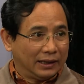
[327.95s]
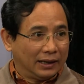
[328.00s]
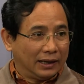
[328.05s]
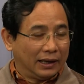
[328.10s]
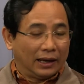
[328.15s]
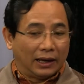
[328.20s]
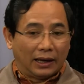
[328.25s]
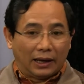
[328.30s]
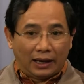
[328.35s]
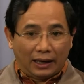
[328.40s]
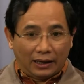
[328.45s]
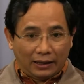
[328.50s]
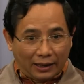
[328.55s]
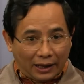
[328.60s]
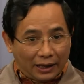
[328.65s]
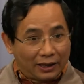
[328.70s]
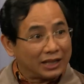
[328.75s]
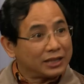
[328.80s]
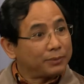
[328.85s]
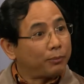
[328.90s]
Mm. And they
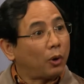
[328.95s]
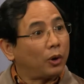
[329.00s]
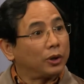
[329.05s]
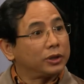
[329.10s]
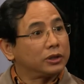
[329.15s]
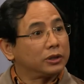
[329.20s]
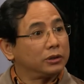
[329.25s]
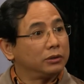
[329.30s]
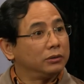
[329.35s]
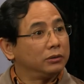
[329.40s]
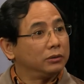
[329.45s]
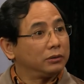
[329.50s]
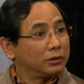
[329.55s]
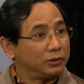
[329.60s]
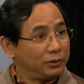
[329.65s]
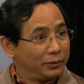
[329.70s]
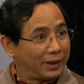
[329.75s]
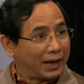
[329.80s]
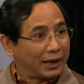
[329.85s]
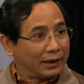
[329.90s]
respond to,
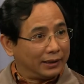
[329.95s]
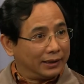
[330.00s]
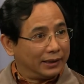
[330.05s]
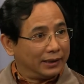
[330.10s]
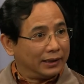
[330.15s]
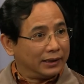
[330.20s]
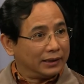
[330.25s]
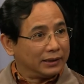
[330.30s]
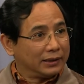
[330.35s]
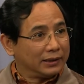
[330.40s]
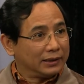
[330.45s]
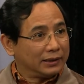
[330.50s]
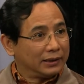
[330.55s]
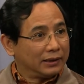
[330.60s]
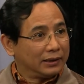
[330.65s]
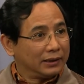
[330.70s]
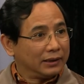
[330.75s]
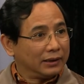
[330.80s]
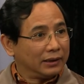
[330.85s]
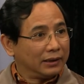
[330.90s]
to that need.
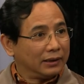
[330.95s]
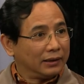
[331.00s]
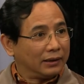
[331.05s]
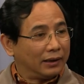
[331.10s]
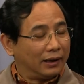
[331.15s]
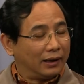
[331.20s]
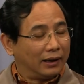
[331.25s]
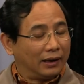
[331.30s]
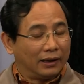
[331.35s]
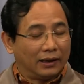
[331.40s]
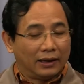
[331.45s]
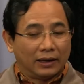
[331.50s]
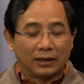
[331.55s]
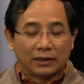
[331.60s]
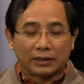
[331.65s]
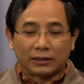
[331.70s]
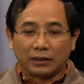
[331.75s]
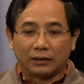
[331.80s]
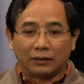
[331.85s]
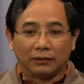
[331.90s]
Mm-hmm. Uh,
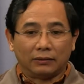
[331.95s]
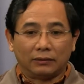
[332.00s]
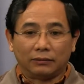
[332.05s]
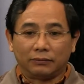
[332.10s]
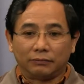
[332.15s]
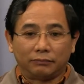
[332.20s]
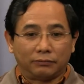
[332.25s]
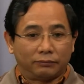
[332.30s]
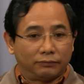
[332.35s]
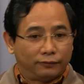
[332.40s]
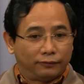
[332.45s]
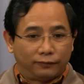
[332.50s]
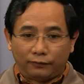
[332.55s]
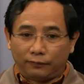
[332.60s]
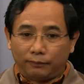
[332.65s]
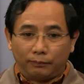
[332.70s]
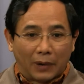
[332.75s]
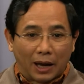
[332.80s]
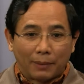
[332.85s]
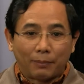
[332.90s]
so
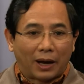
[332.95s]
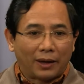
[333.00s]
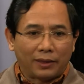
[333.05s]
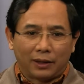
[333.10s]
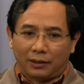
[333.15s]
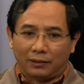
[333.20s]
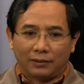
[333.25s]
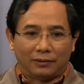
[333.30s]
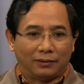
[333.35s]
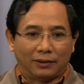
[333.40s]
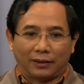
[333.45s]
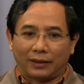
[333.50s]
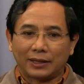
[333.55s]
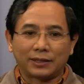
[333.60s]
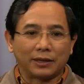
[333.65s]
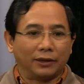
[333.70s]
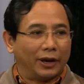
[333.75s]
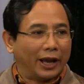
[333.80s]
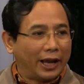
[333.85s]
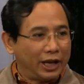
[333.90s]
my mother, that's
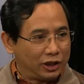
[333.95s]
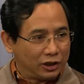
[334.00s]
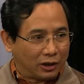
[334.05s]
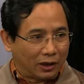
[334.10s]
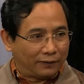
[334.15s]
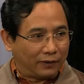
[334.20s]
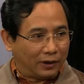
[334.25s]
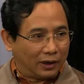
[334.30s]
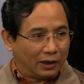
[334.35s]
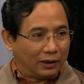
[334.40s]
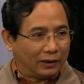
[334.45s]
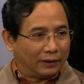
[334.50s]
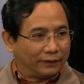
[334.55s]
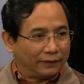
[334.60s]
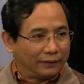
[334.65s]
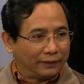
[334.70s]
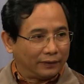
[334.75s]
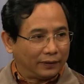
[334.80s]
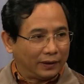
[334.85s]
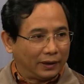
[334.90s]
the nature of
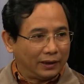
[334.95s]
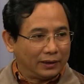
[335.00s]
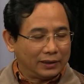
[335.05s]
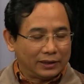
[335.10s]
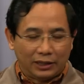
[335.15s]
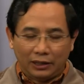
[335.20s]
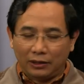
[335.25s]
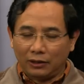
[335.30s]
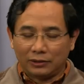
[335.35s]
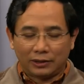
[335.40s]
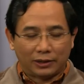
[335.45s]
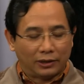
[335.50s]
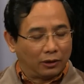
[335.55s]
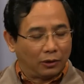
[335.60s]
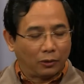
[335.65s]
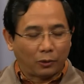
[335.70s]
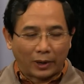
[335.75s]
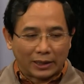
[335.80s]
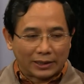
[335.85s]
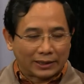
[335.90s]
love. Uh, yeah. She, she
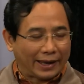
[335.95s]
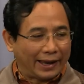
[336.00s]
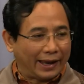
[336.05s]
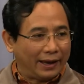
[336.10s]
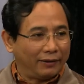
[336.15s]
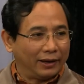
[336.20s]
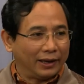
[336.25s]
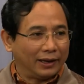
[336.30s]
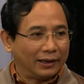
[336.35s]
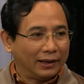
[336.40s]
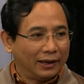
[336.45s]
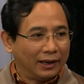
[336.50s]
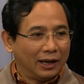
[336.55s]
always caring.